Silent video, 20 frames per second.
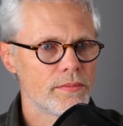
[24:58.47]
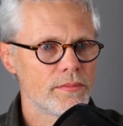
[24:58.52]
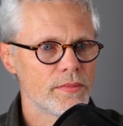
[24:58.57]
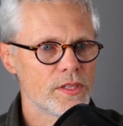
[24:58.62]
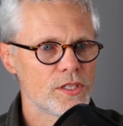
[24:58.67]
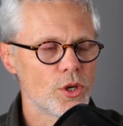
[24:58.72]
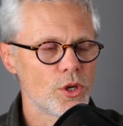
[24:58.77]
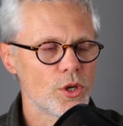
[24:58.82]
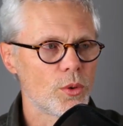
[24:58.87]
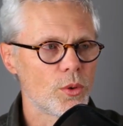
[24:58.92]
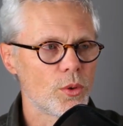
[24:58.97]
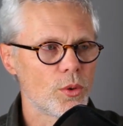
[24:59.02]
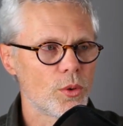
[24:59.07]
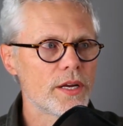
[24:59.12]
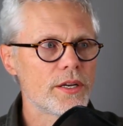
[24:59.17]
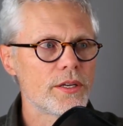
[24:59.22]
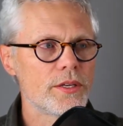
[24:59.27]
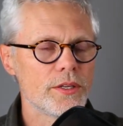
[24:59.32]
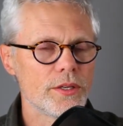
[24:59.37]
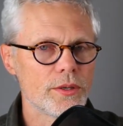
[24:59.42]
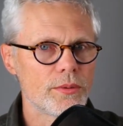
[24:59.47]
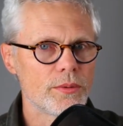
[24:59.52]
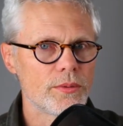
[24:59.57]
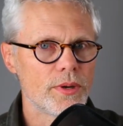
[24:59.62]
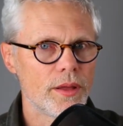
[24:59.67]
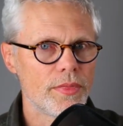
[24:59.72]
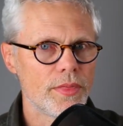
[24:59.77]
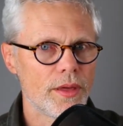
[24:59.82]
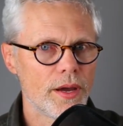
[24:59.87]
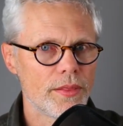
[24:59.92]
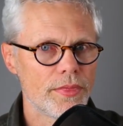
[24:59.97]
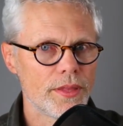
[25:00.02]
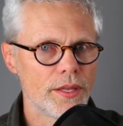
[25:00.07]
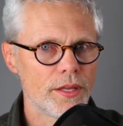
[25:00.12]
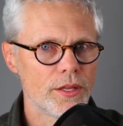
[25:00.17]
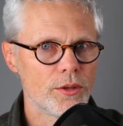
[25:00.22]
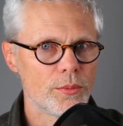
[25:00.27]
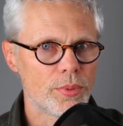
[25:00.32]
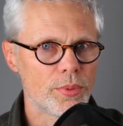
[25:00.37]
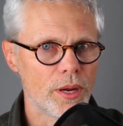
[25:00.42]
So good luck to you. I, I
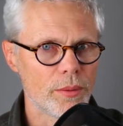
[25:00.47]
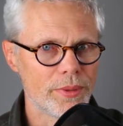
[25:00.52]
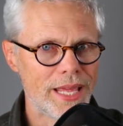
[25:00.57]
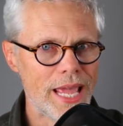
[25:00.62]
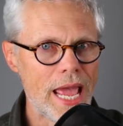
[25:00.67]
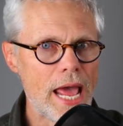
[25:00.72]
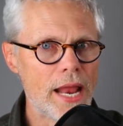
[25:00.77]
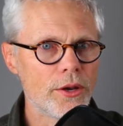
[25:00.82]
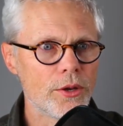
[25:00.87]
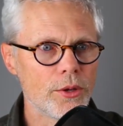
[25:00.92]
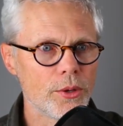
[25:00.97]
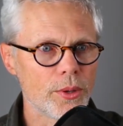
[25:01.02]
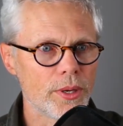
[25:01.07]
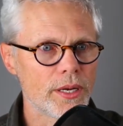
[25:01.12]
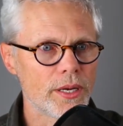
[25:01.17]
think you probably can do it.